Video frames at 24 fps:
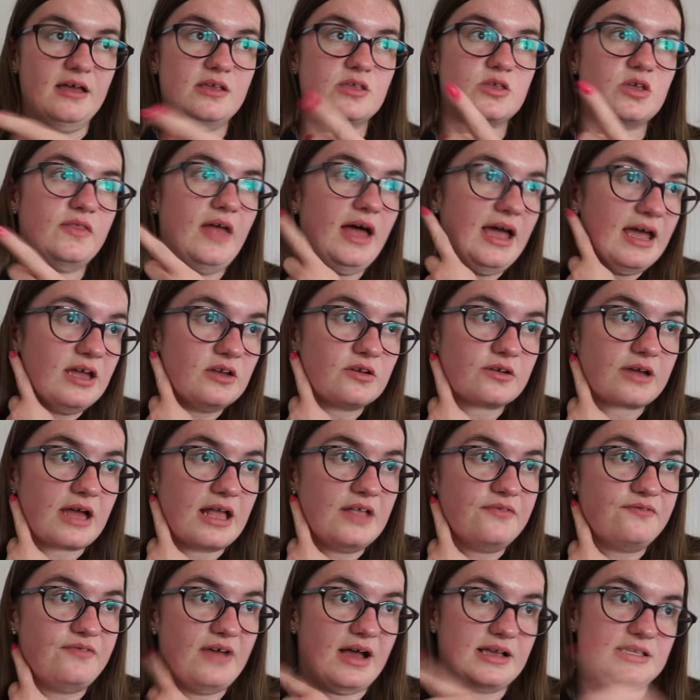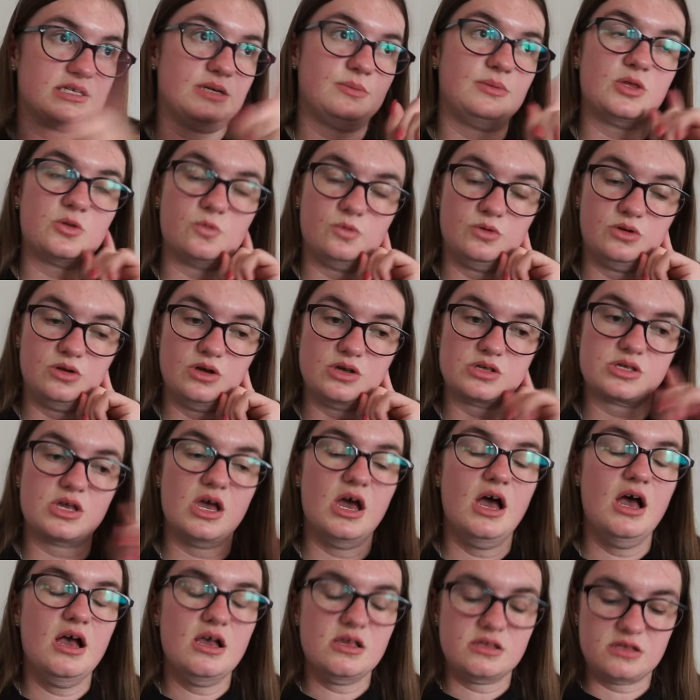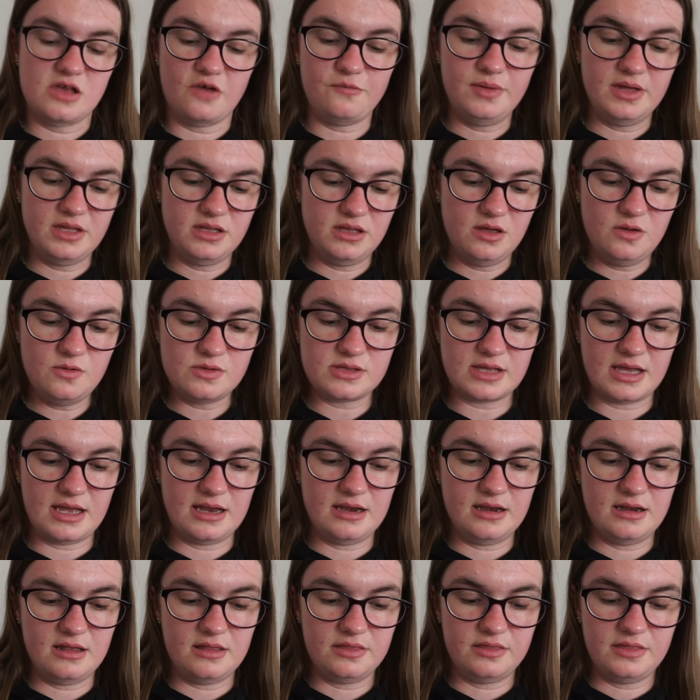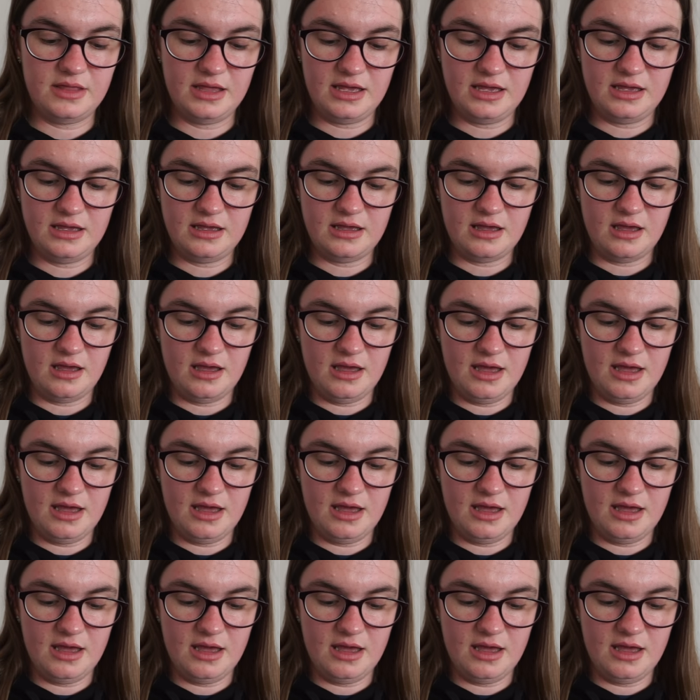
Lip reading: So that ear don't get infected, but this one does. So I've been using the